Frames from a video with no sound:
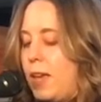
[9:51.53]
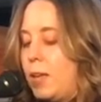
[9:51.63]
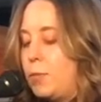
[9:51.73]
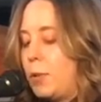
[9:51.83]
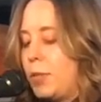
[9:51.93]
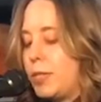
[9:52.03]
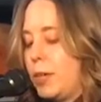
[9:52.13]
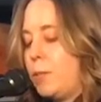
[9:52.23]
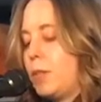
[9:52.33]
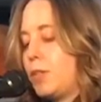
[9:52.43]
In
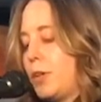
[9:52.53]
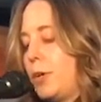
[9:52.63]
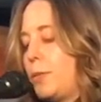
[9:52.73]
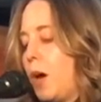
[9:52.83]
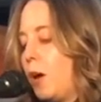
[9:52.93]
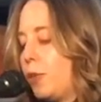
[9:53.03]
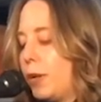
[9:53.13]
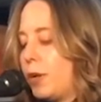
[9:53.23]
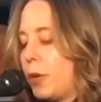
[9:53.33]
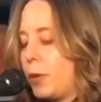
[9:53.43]
Buddhism, the term
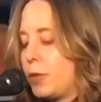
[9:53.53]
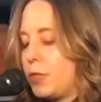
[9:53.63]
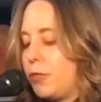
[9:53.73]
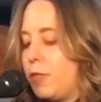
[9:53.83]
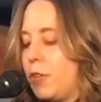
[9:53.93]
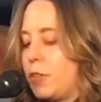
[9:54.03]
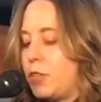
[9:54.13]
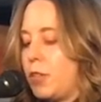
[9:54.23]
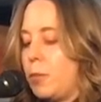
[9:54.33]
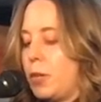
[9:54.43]
hungry ghost refers
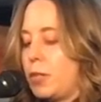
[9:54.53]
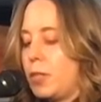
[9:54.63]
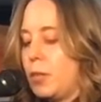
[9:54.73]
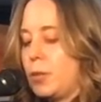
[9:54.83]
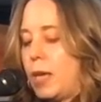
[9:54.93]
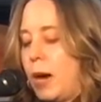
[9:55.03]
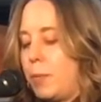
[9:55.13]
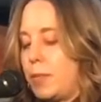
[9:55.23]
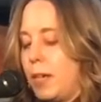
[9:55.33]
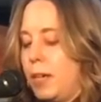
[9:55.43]
to the person whose
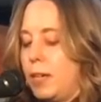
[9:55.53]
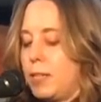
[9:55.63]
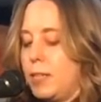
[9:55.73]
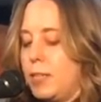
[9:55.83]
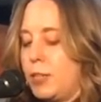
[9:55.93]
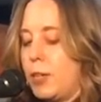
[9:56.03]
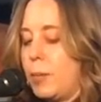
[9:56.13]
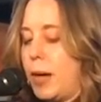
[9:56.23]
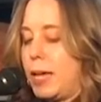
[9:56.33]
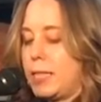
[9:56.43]
appetite exceeds their
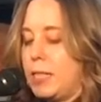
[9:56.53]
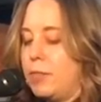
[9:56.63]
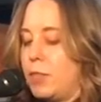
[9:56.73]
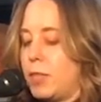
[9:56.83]
capacity for